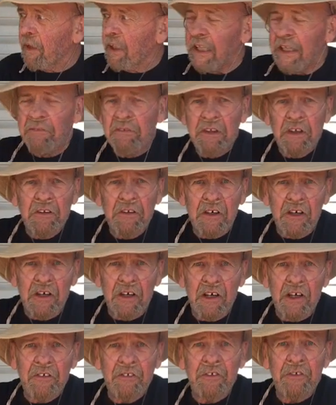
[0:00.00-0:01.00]
Even the
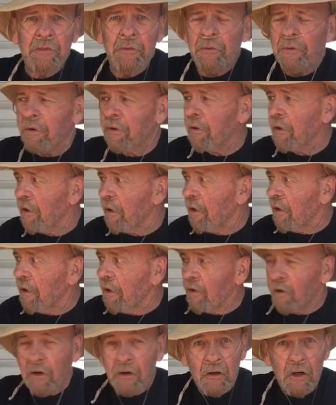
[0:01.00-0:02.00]
dogs
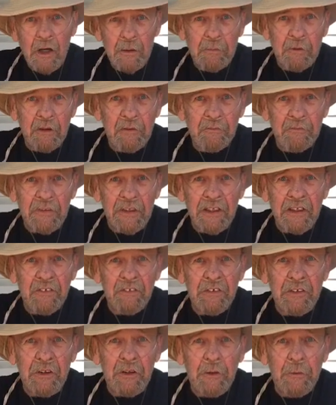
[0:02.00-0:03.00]
are Auburn
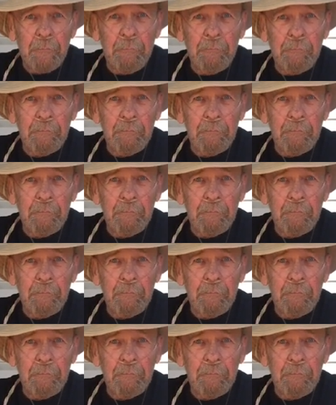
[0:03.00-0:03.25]
fans here.